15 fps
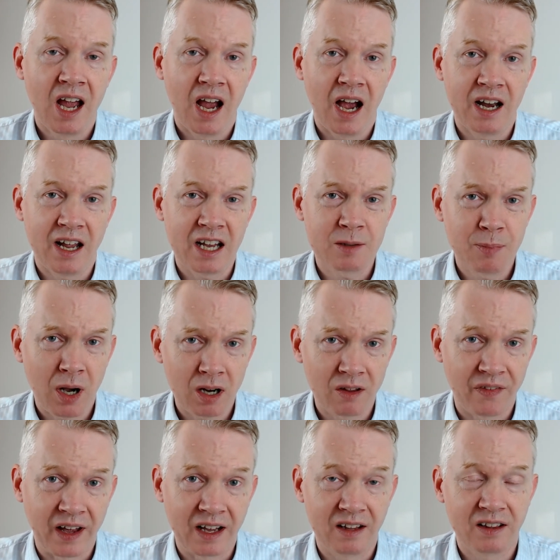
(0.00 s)
And as part of
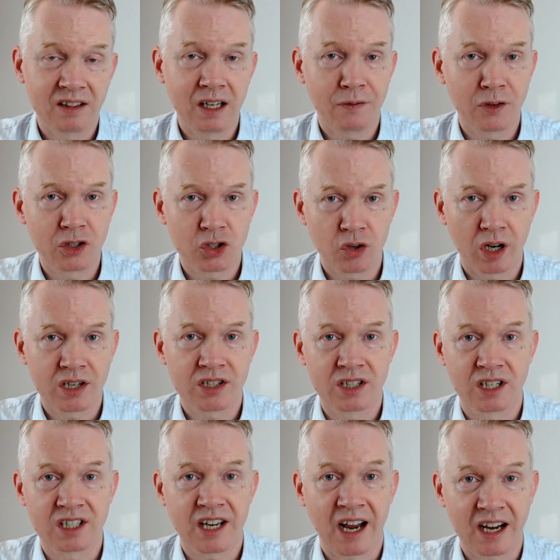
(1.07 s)
that, different trusts are
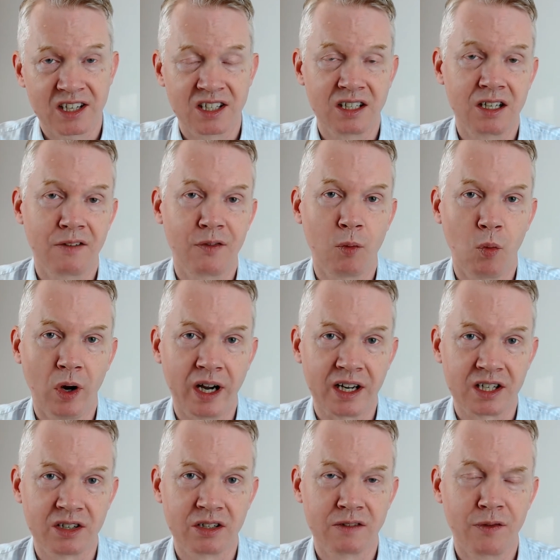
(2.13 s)
taxed in different
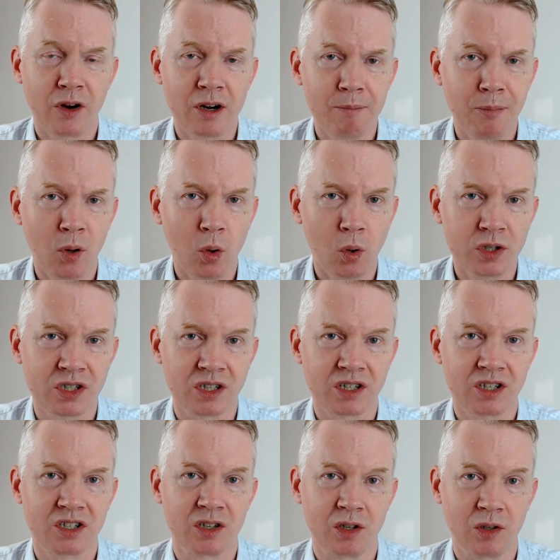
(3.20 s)
ways. So it's very important
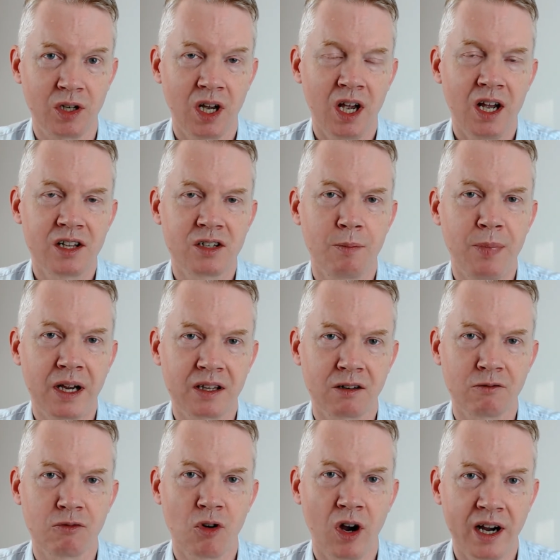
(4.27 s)
to pick the
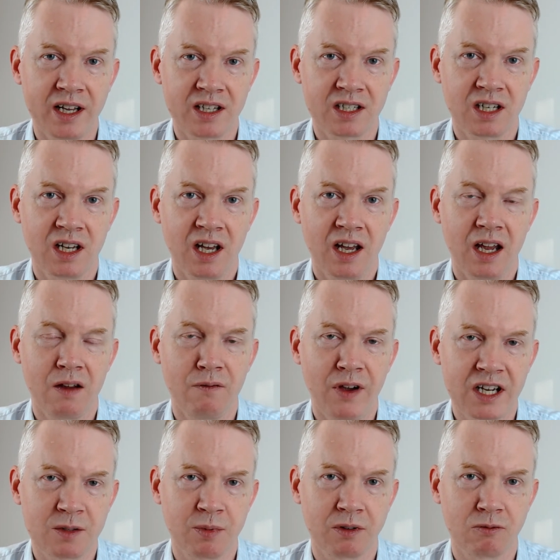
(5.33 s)
right
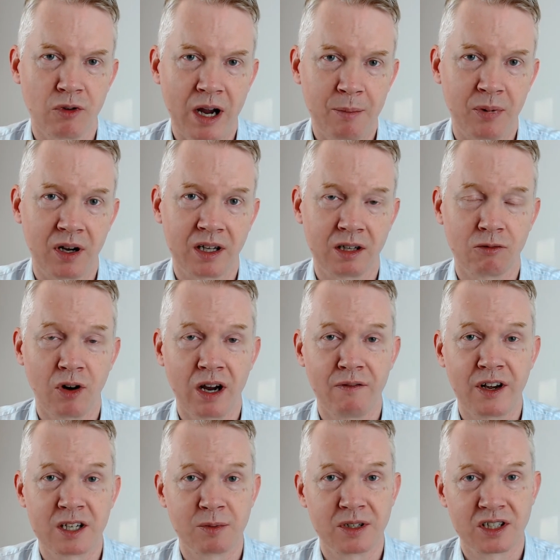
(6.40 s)
investment wrapper and the right
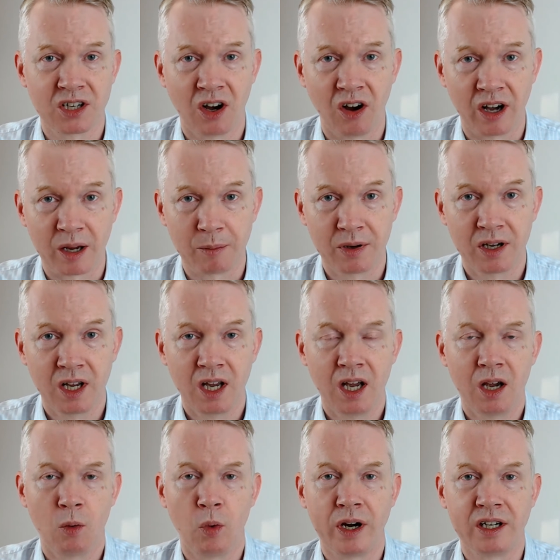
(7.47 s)
investment type
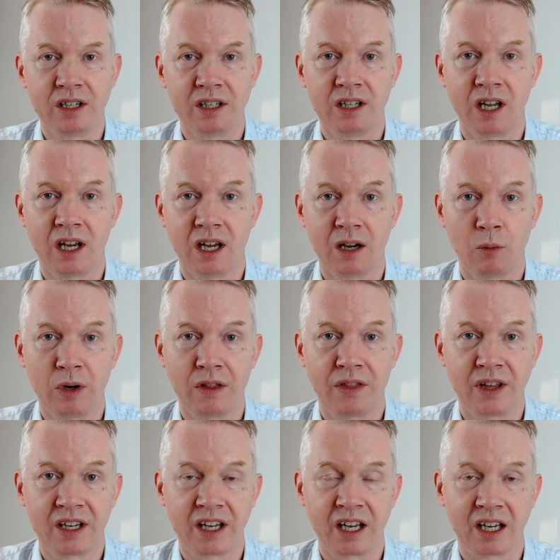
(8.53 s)
when
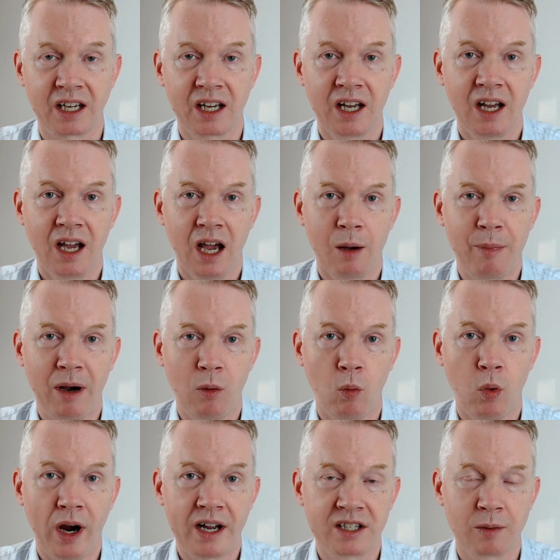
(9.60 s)
thinking about
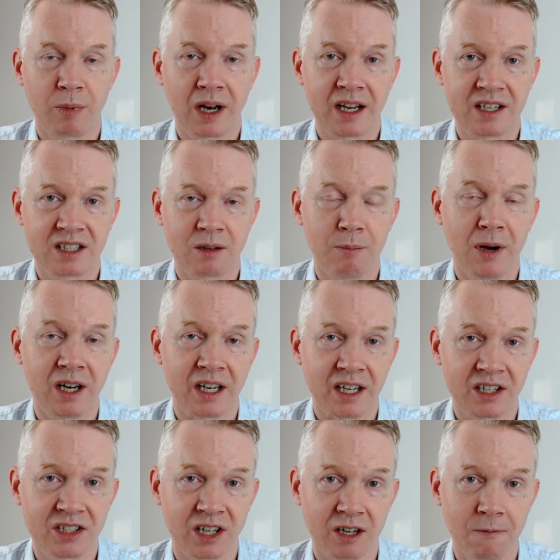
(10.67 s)
where to place the money.
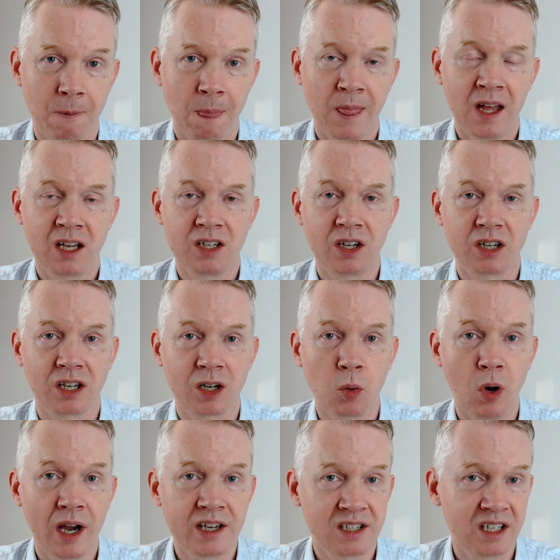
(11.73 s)
So you can
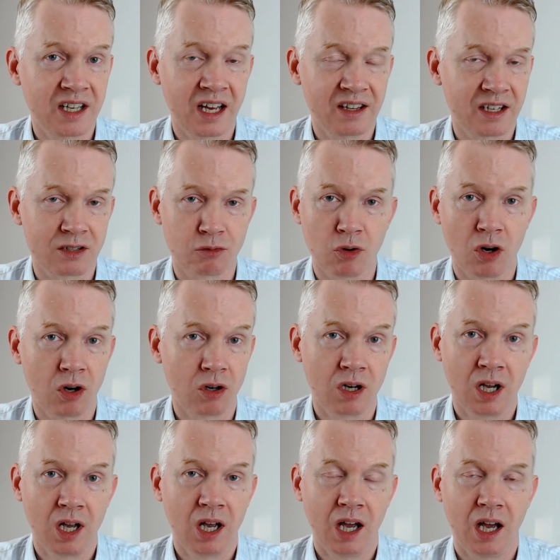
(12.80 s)
quite easily get this wrong
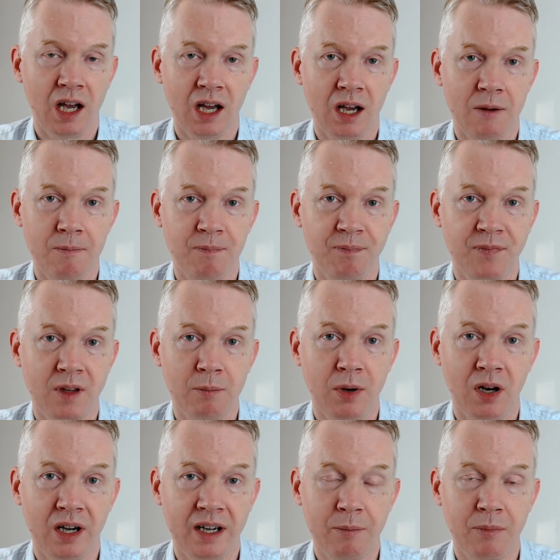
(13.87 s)

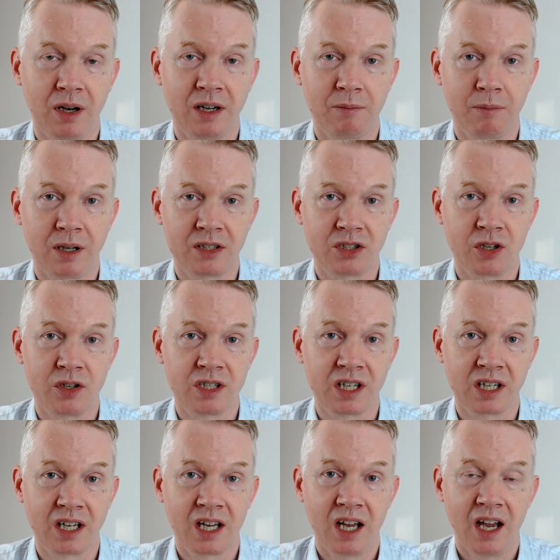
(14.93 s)
by
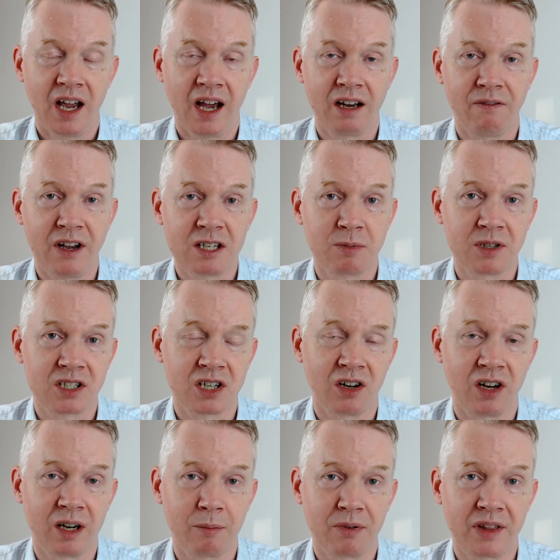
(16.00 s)
choosing an investment
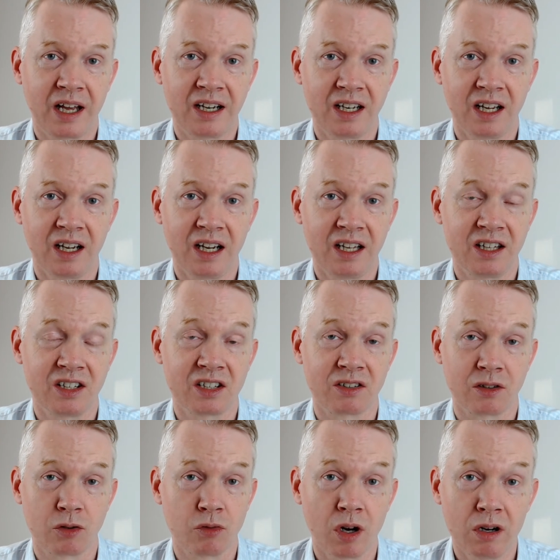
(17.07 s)
type that either
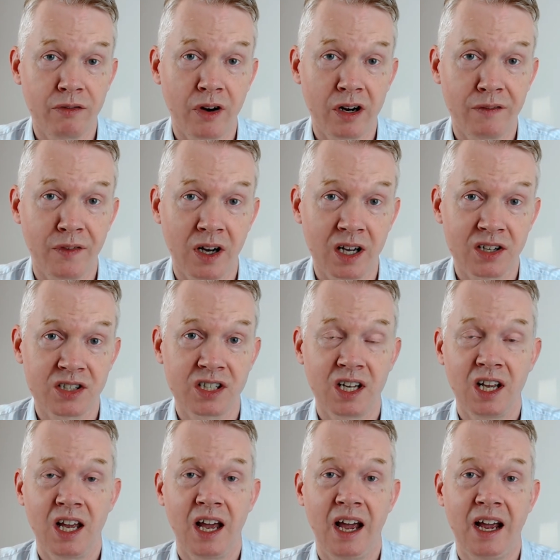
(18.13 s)
doesn't grow very fast
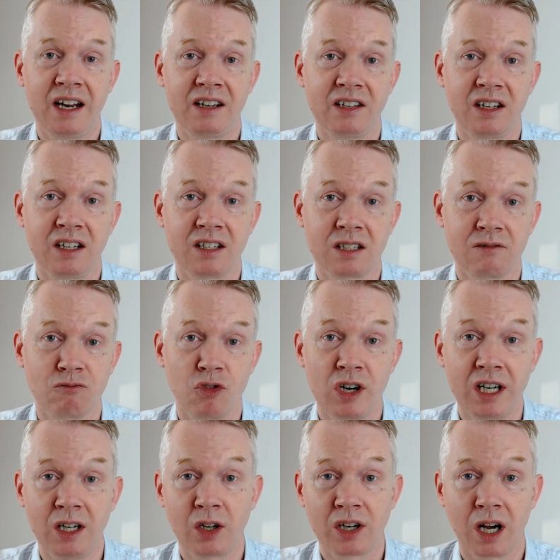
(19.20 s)
and doesn't
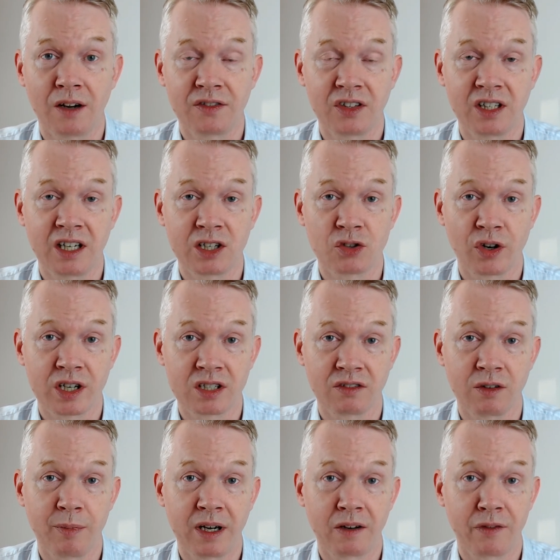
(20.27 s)
really look after the interests of
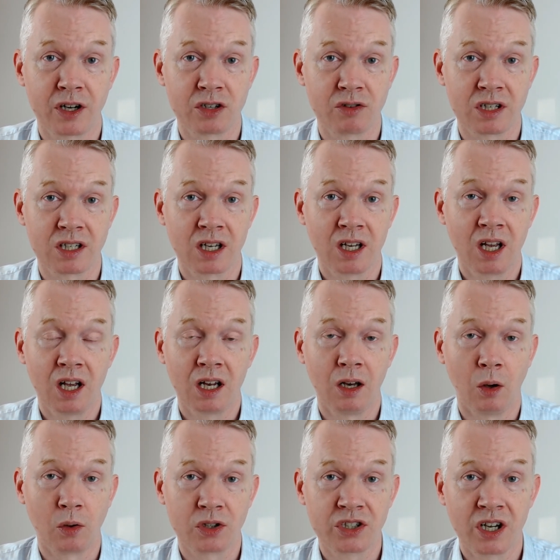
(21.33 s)
the beneficiaries
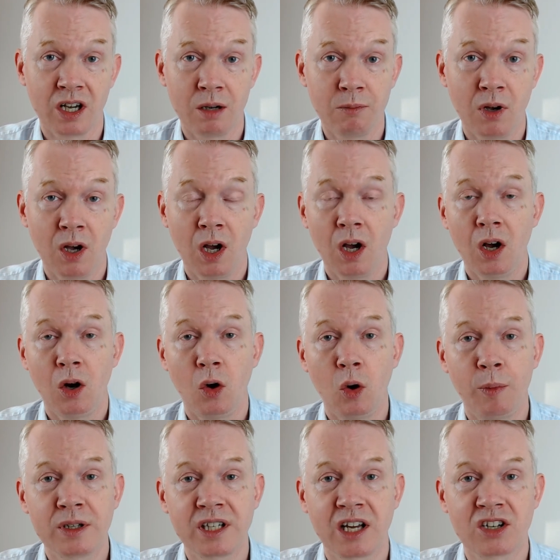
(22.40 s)
long term, or
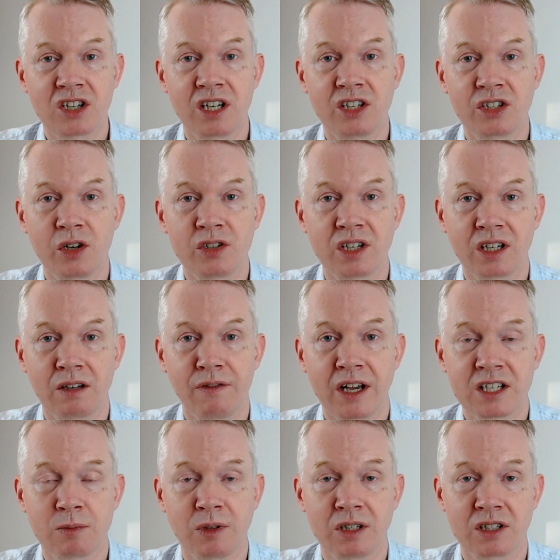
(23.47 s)
potentially choosing an
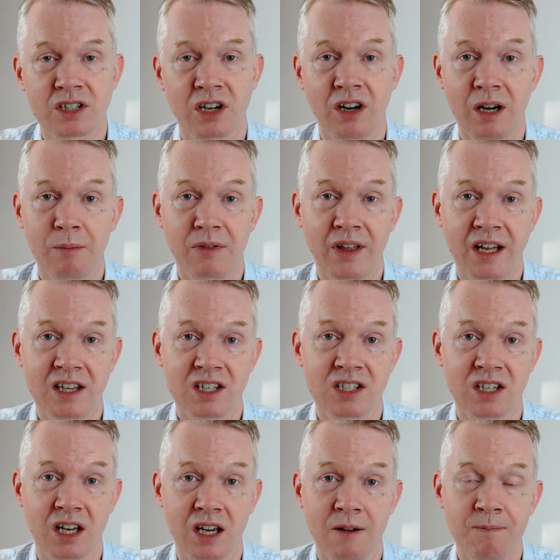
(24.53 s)
investment type
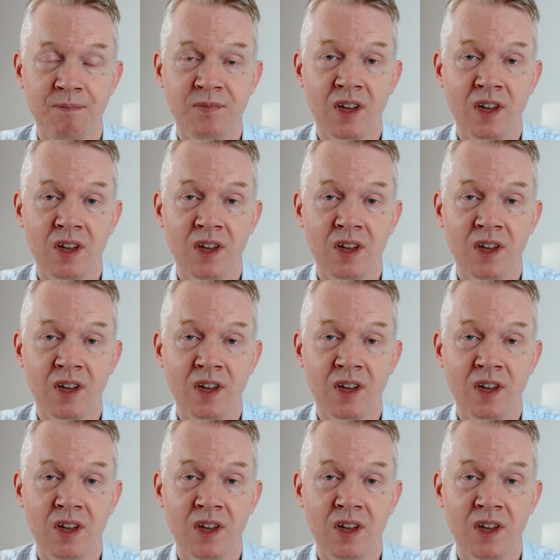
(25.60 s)
that